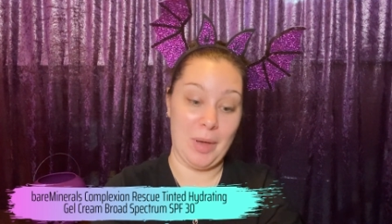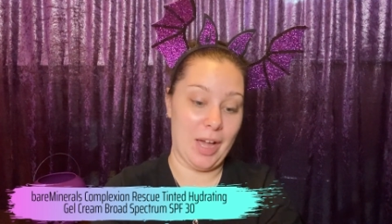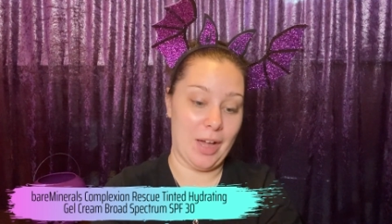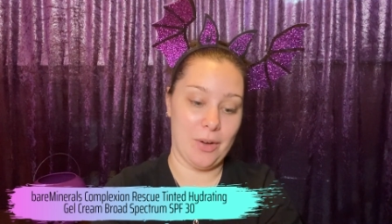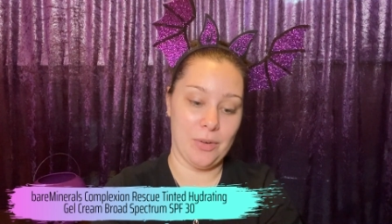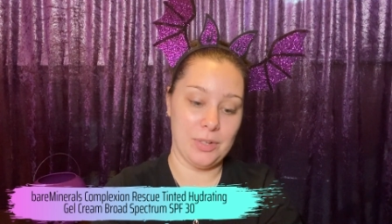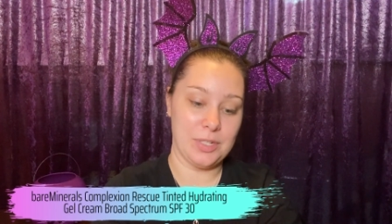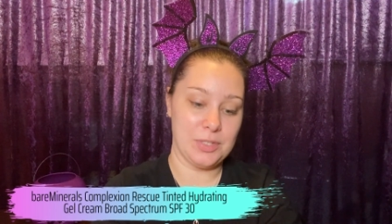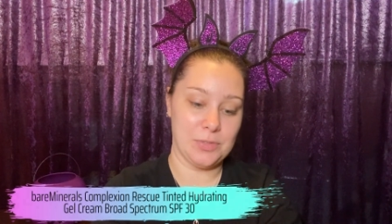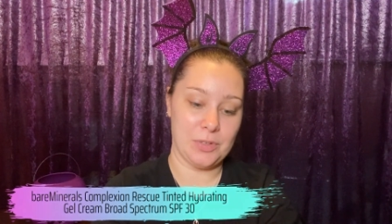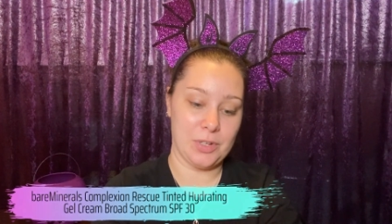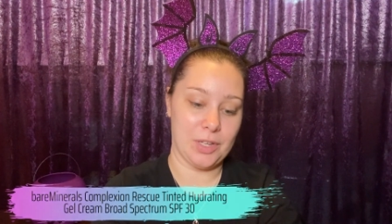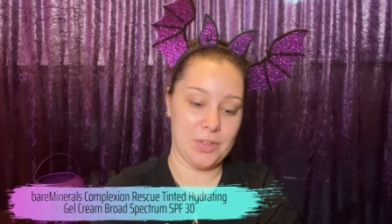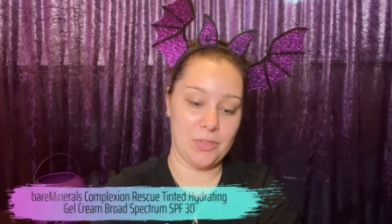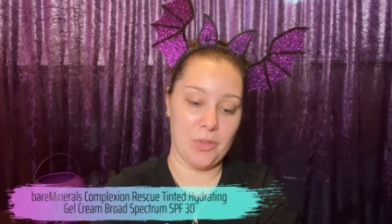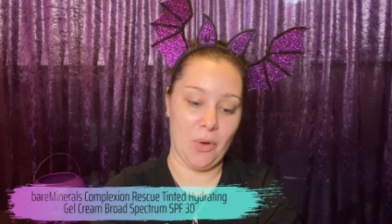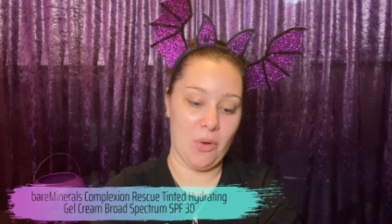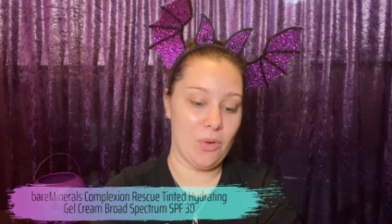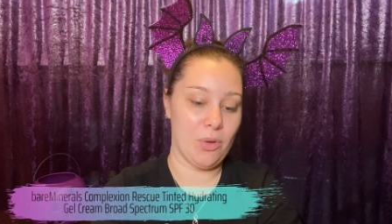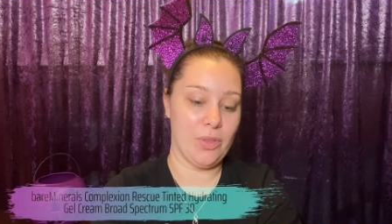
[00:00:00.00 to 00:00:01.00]
I always forget the
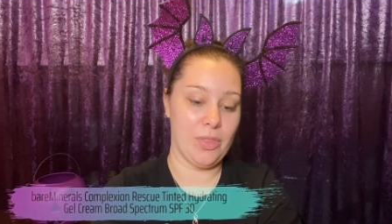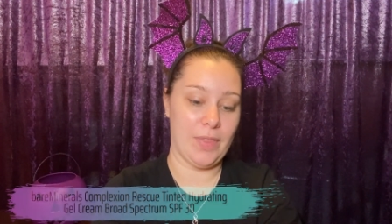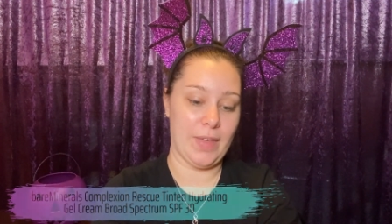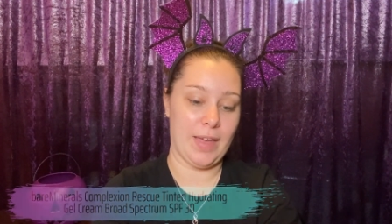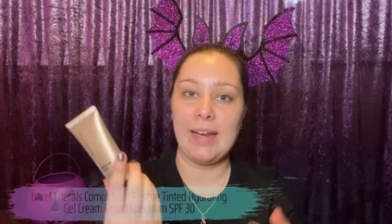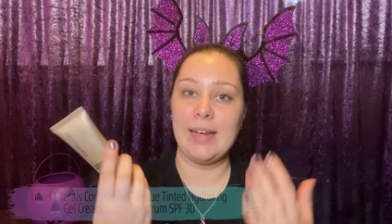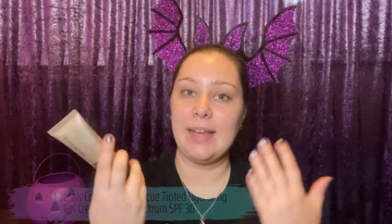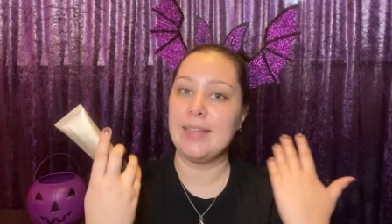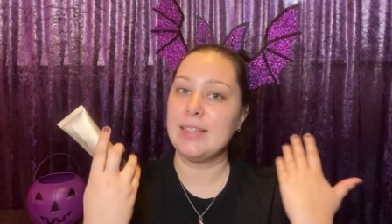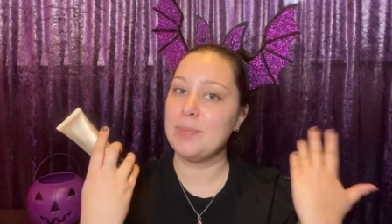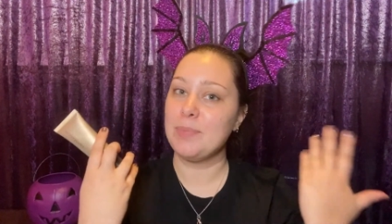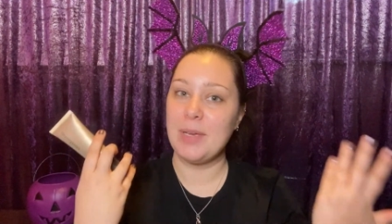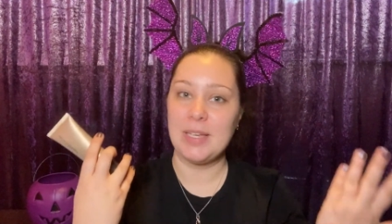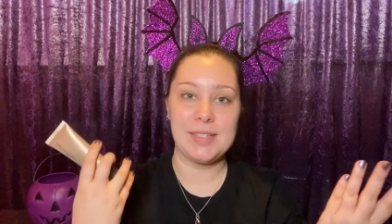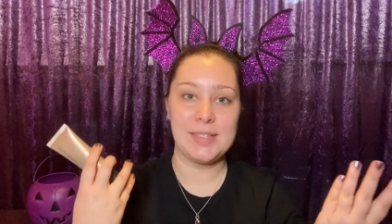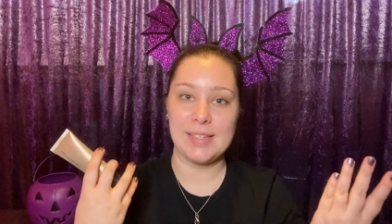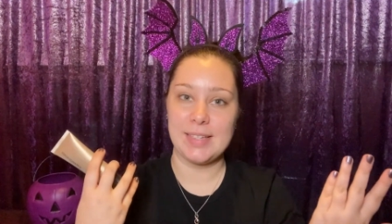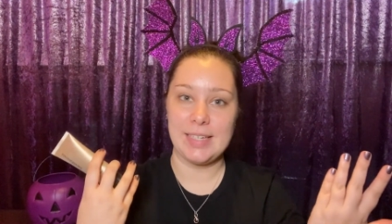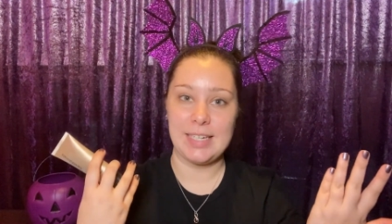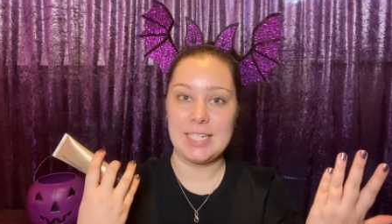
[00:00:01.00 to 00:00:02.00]
whole thing. It's
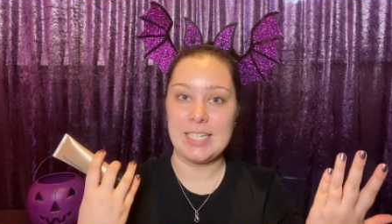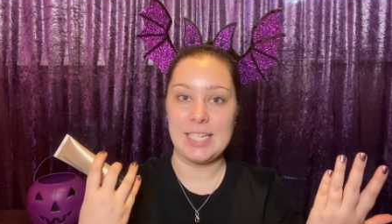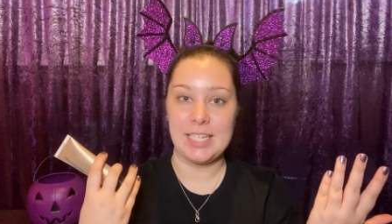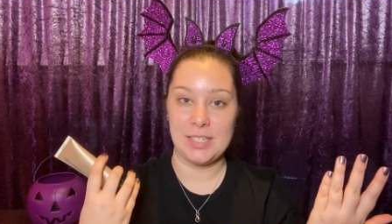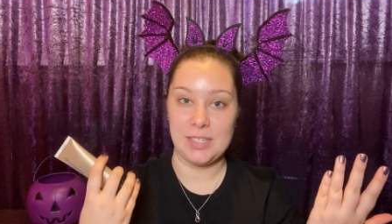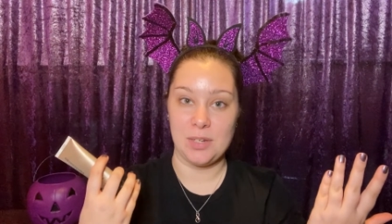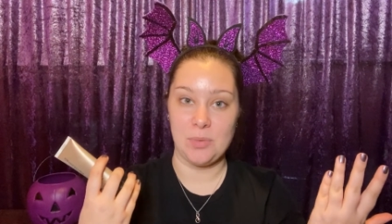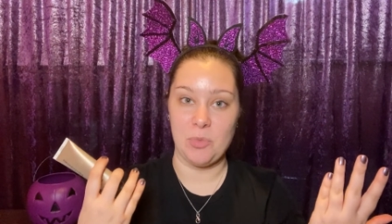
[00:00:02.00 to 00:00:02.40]
basically a tinted